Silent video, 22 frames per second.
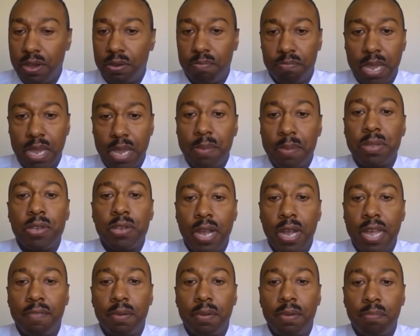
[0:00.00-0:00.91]
maybe you'll
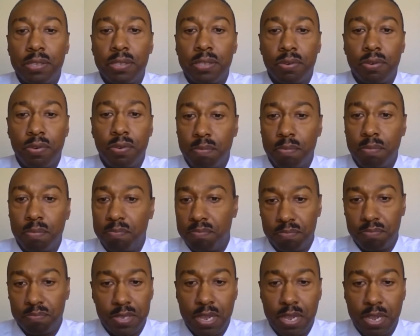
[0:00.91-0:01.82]
have a mentor
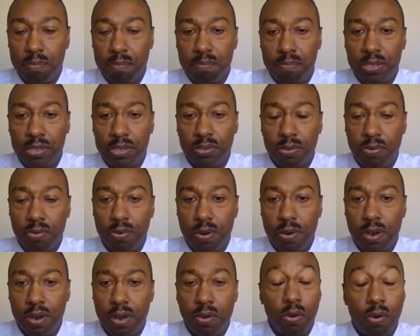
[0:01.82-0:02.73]

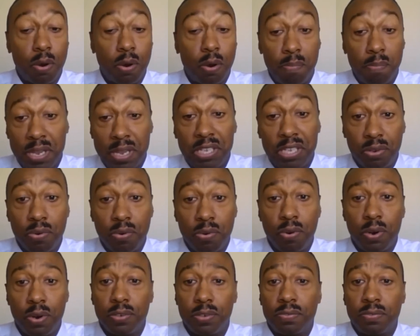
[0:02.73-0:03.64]
or mentors